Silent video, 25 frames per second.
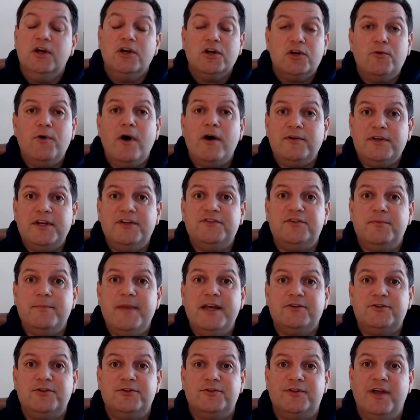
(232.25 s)
Go out and get some
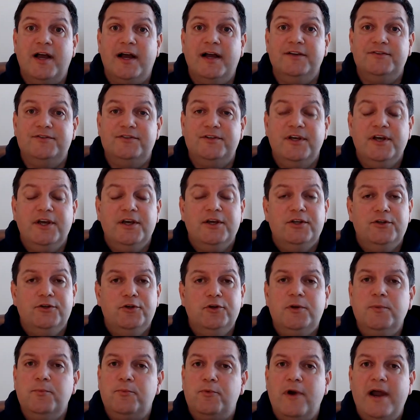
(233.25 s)
exercise.
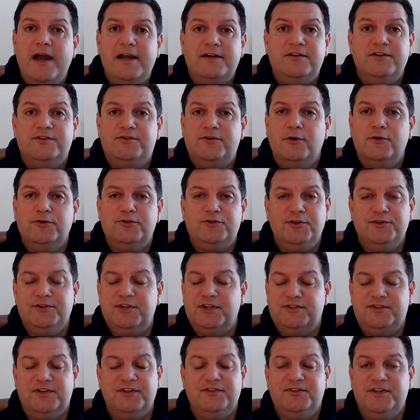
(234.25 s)
You can practice social
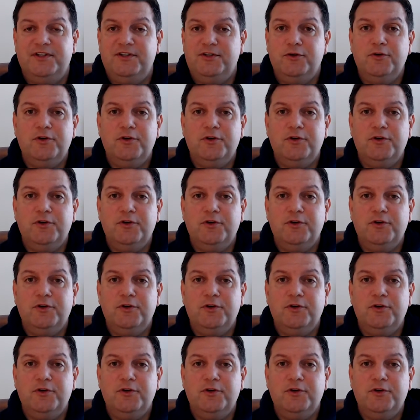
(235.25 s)
distancing.